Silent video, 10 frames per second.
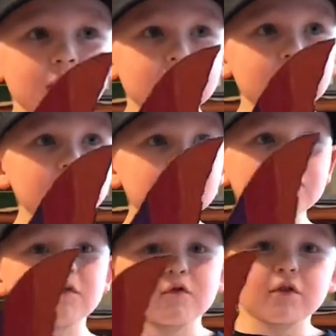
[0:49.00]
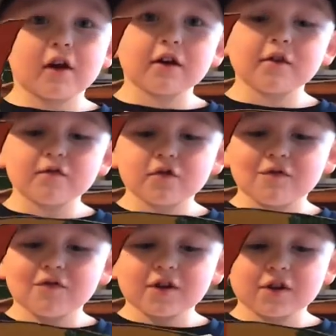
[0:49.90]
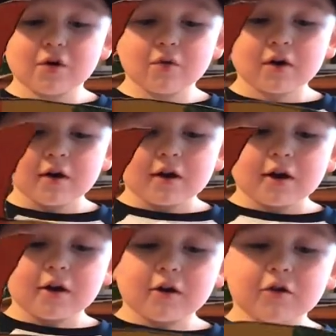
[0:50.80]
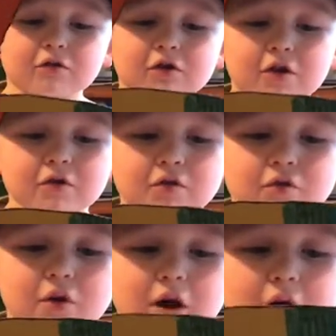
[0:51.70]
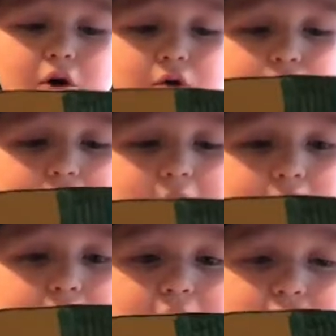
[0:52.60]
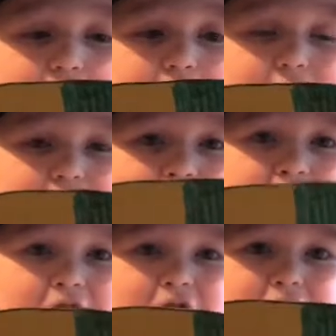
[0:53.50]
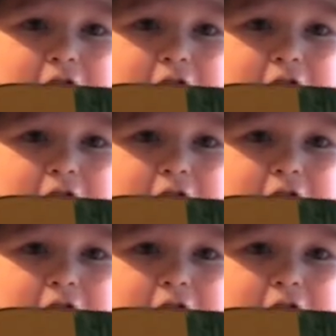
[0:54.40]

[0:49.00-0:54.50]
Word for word: Stay tuned for the end of the video and I'll tell you how to make one for yourself.